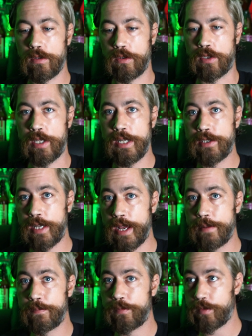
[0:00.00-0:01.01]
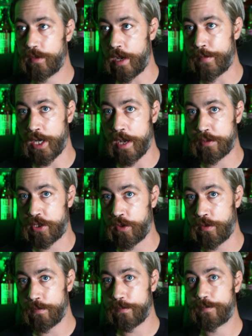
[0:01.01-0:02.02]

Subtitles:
your seeds again coming up soon.